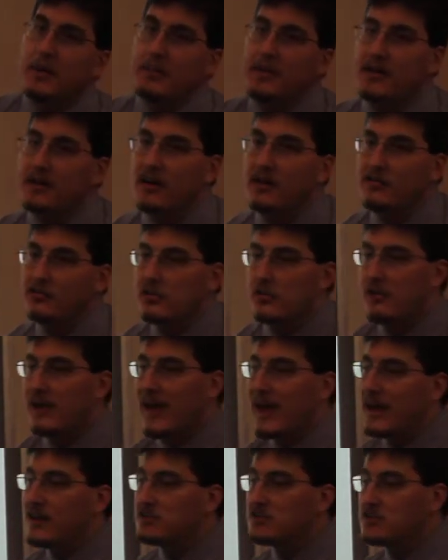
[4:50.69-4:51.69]
because you
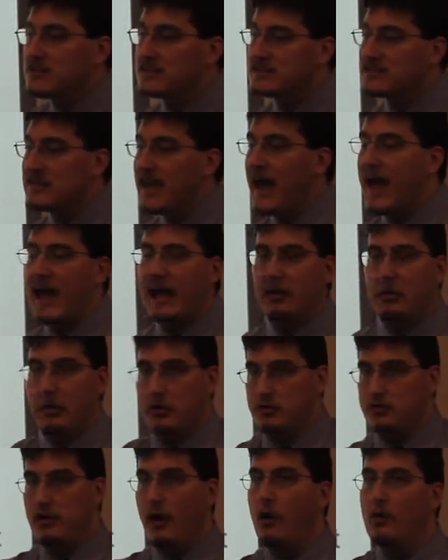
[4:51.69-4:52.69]
can't just say
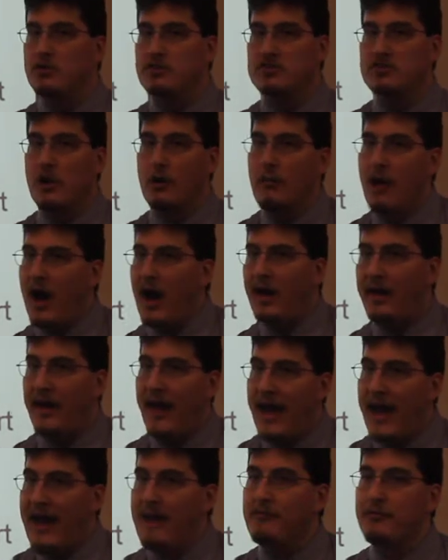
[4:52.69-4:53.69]
no
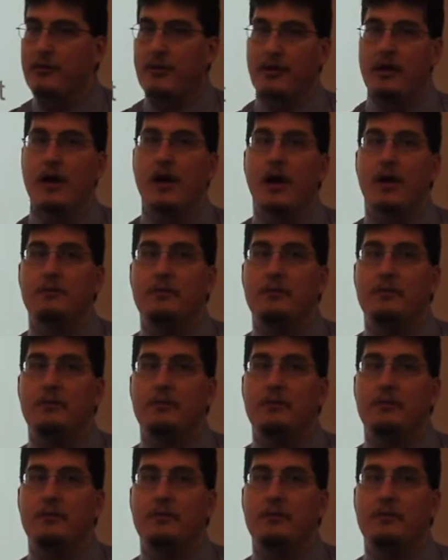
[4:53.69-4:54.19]
stomata ever